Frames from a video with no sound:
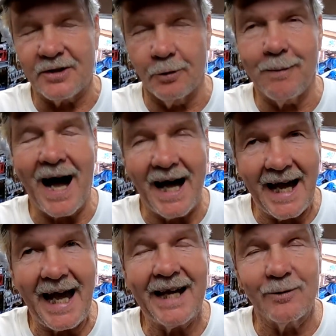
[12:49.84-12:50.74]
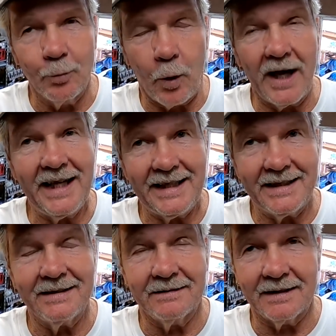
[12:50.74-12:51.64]
So by adding weight,
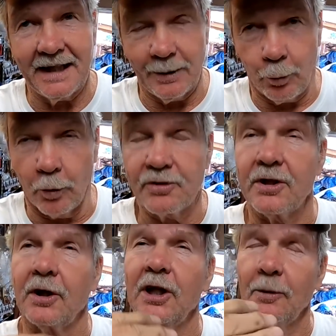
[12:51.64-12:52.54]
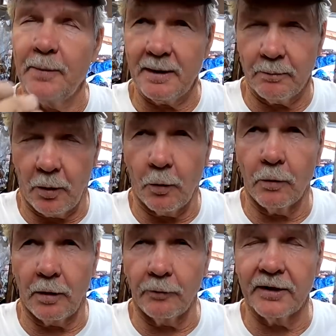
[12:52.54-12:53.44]
it wants a little bit
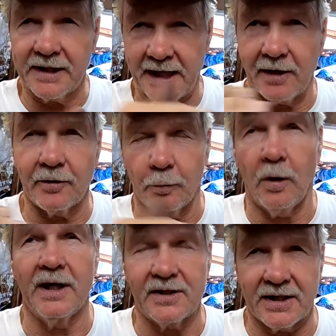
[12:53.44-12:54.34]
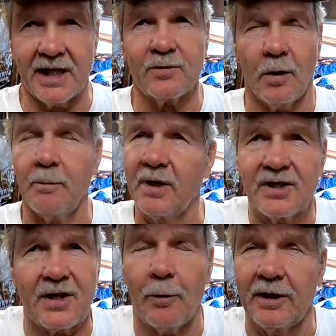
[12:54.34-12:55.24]
more on the counterweight, and that's what. But
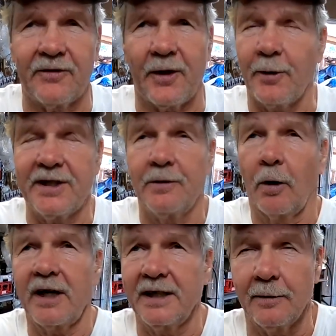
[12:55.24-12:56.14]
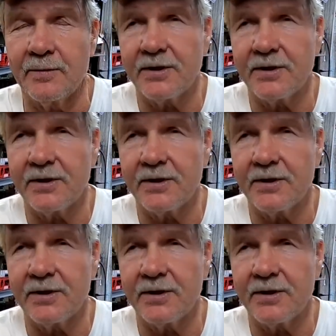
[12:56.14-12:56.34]
it's only 30 grams.